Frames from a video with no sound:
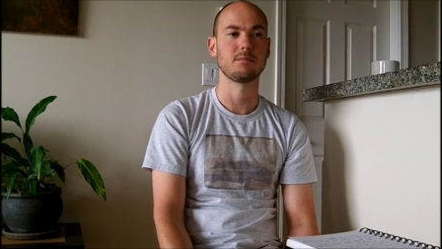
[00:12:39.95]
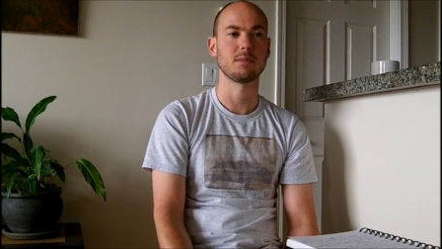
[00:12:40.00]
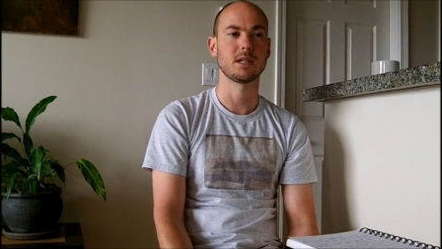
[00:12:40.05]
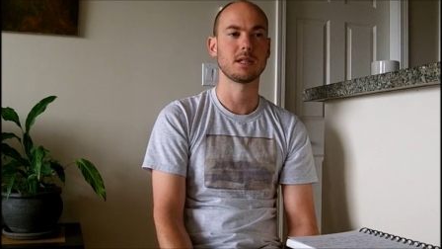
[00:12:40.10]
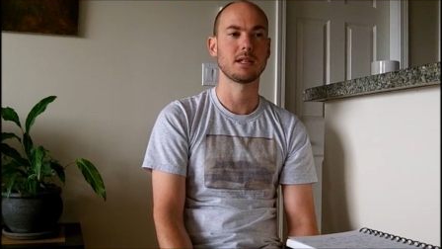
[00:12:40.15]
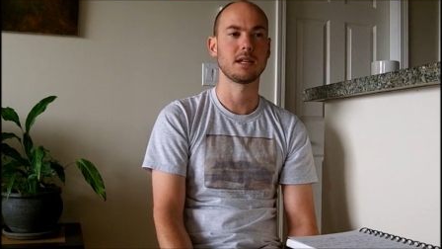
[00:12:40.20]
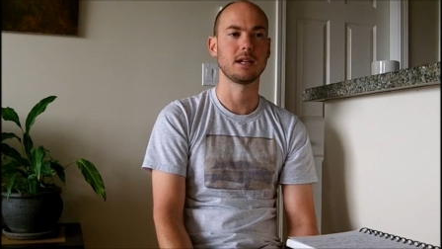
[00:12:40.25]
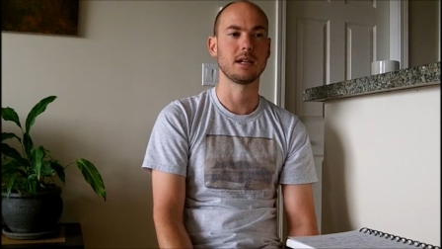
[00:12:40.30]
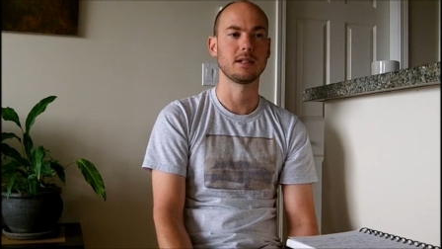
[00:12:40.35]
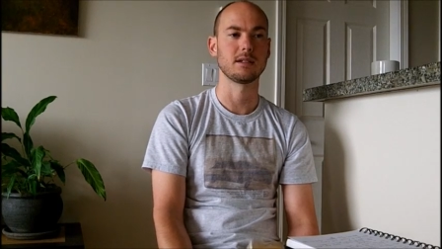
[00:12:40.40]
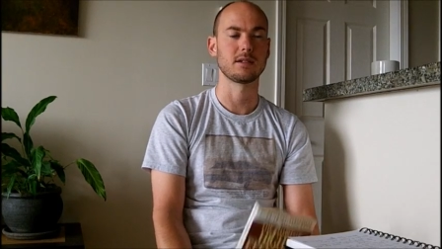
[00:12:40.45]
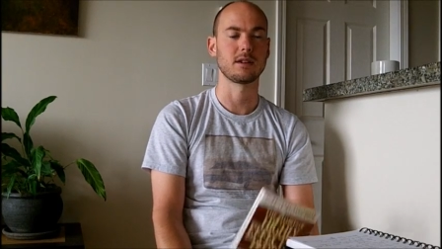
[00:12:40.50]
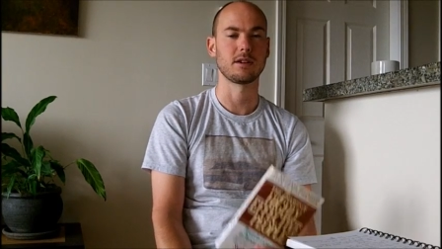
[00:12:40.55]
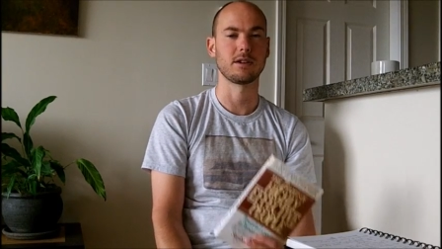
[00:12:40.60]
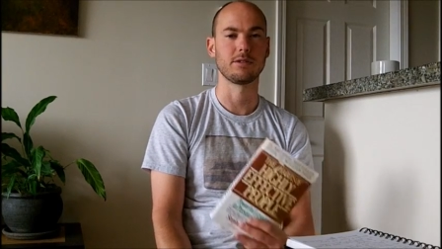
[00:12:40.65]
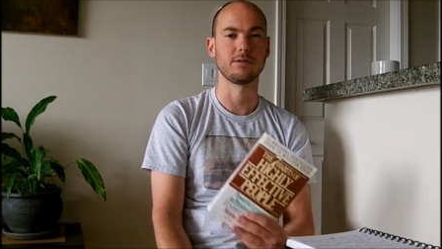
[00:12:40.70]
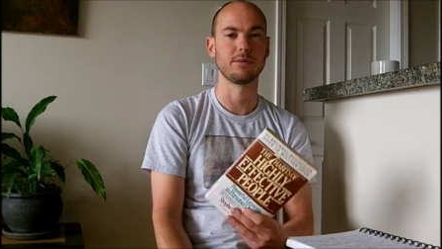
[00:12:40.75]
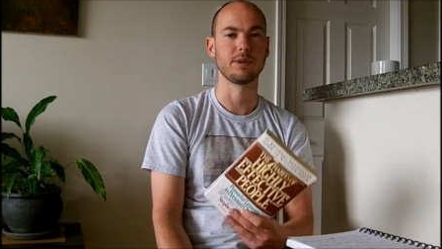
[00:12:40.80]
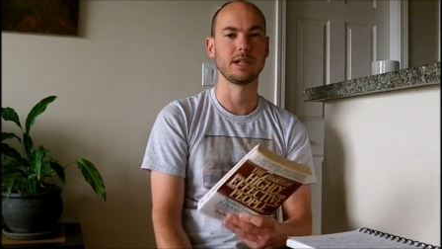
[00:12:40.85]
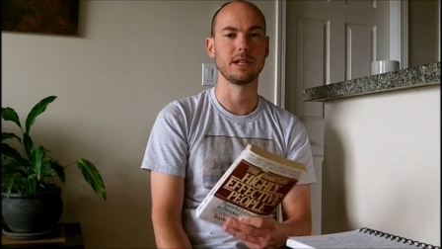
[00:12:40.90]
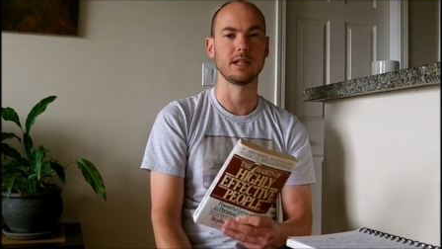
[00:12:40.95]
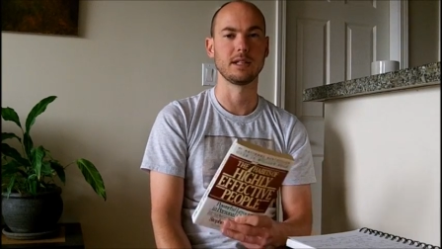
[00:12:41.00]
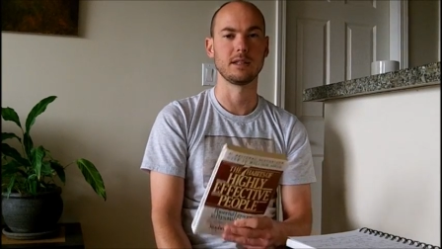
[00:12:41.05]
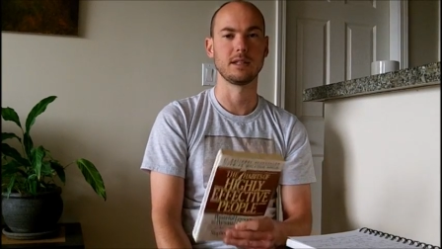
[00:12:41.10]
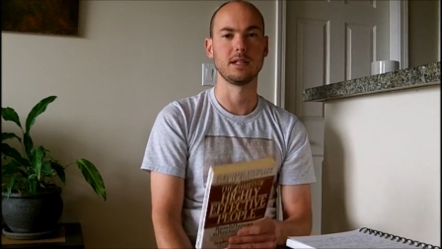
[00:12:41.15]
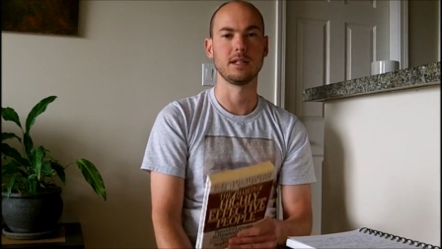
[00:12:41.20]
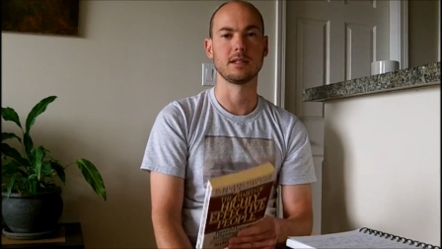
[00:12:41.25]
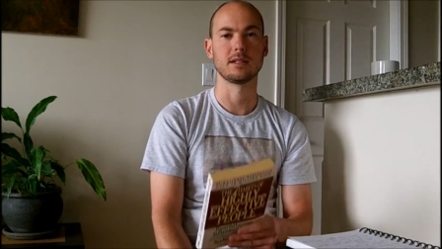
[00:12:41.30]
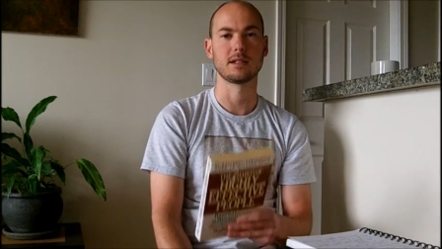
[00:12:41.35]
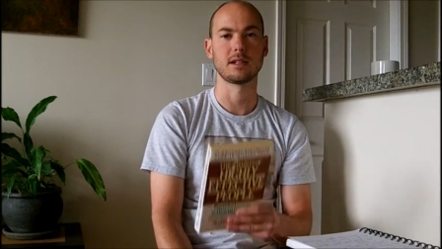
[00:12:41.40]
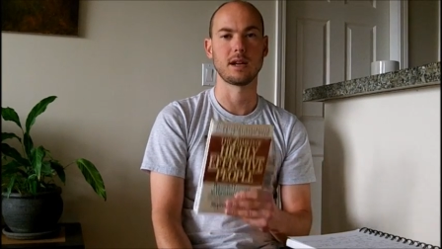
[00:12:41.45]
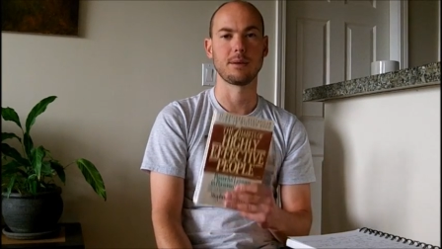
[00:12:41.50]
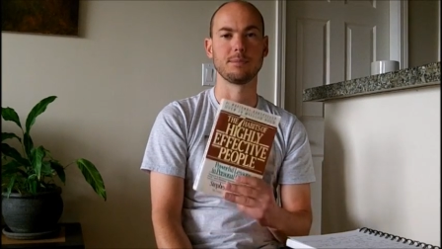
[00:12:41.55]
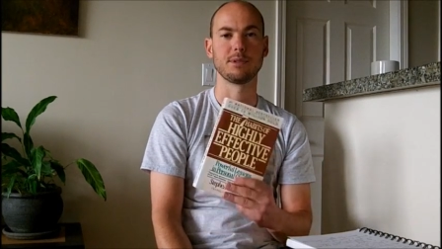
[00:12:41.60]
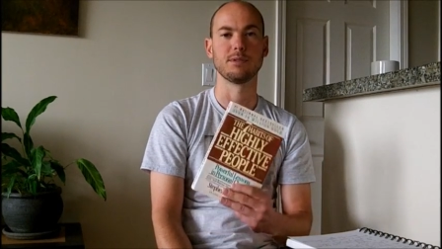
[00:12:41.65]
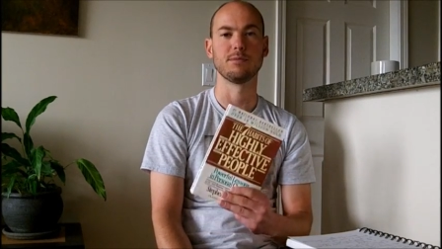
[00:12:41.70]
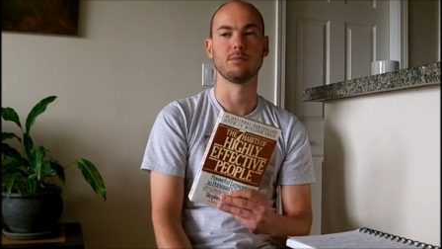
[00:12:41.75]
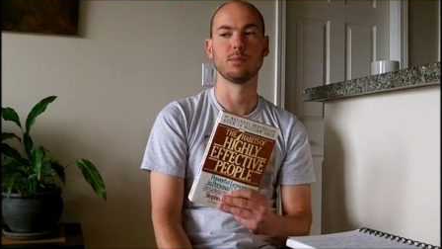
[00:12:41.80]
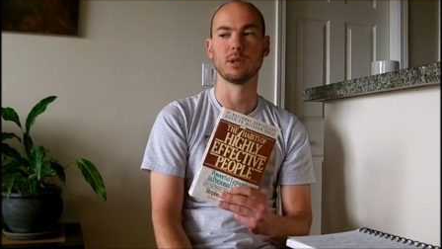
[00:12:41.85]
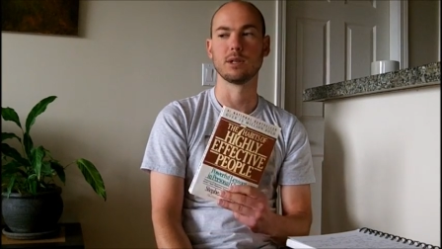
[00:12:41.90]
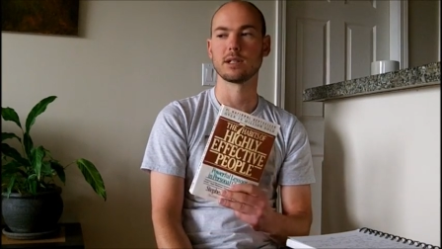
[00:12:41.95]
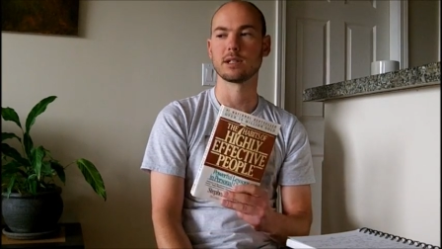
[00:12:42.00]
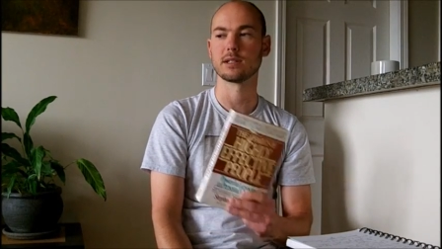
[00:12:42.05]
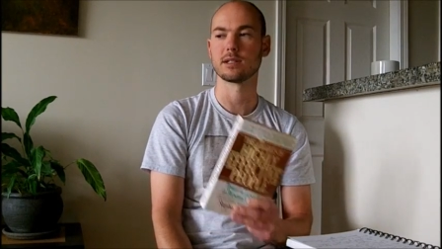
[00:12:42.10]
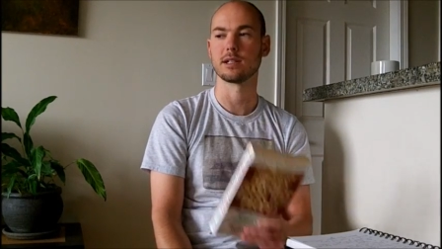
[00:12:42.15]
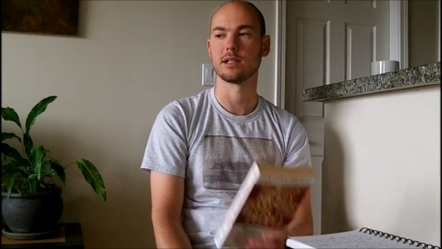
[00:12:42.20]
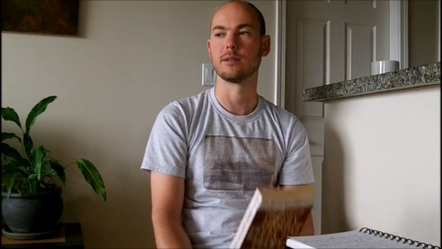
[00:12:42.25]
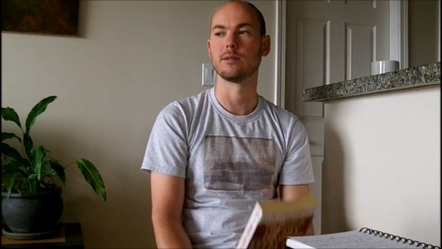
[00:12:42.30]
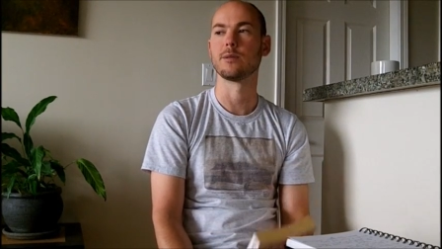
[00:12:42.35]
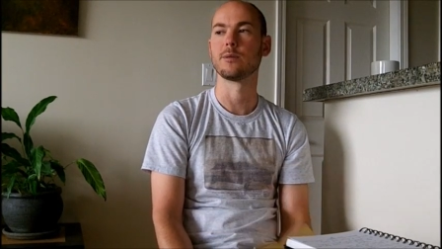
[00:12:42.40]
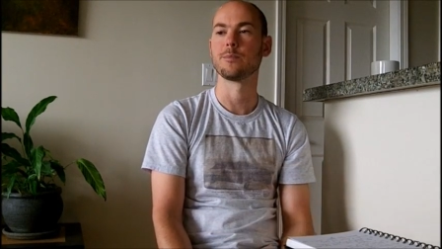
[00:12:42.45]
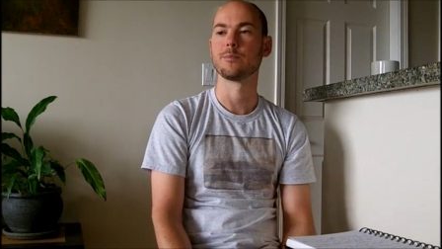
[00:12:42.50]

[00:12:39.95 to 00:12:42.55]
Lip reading: But then I started reading these types of books, and